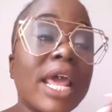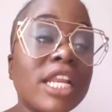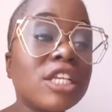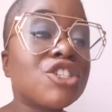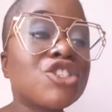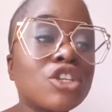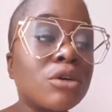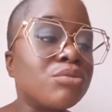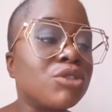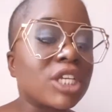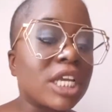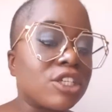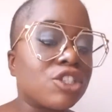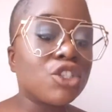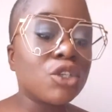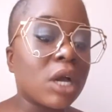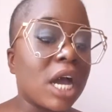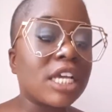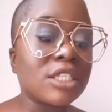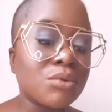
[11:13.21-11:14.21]
any
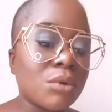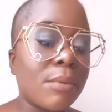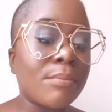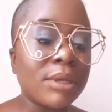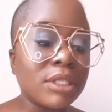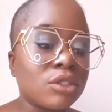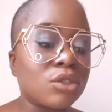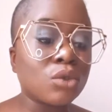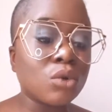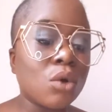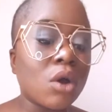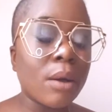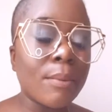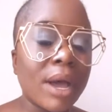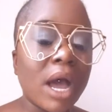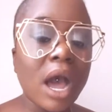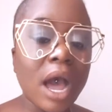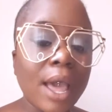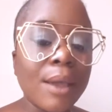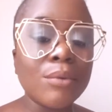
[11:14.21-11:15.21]
subject you guys want me to talk
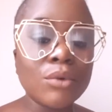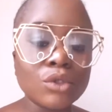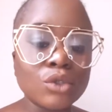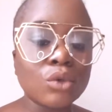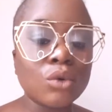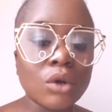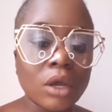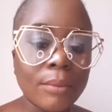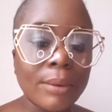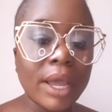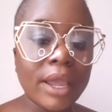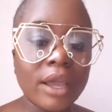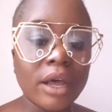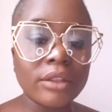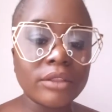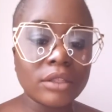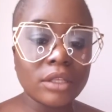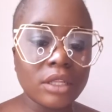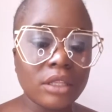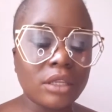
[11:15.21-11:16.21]
about, I will talk about it on